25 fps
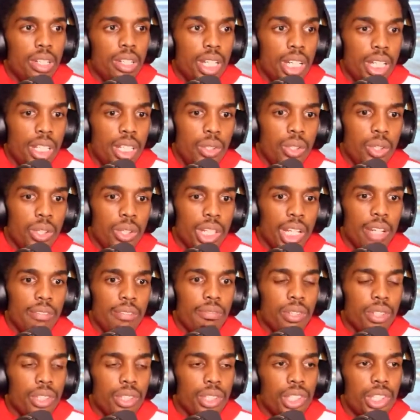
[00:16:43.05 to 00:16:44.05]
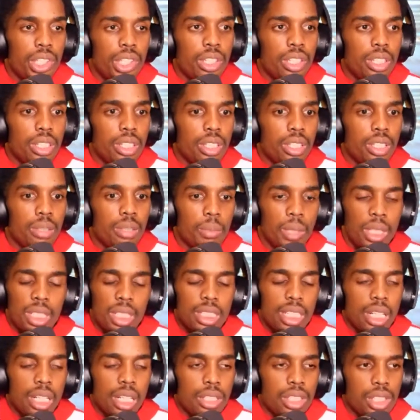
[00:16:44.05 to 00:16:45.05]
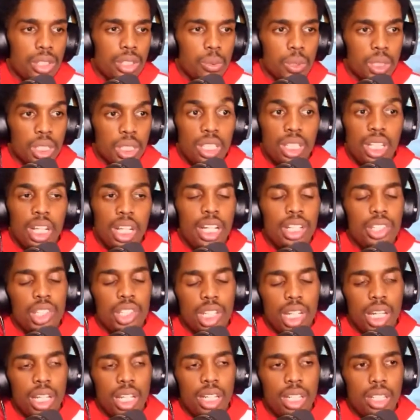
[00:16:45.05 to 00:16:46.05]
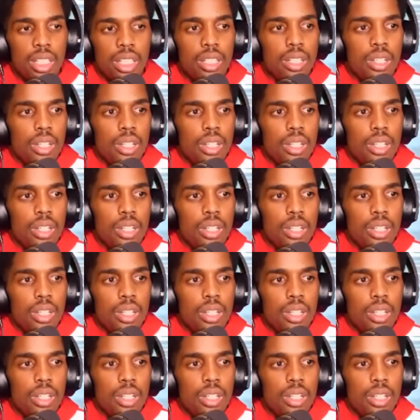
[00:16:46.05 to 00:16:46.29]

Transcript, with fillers: you know, that first year because I just was uneducated.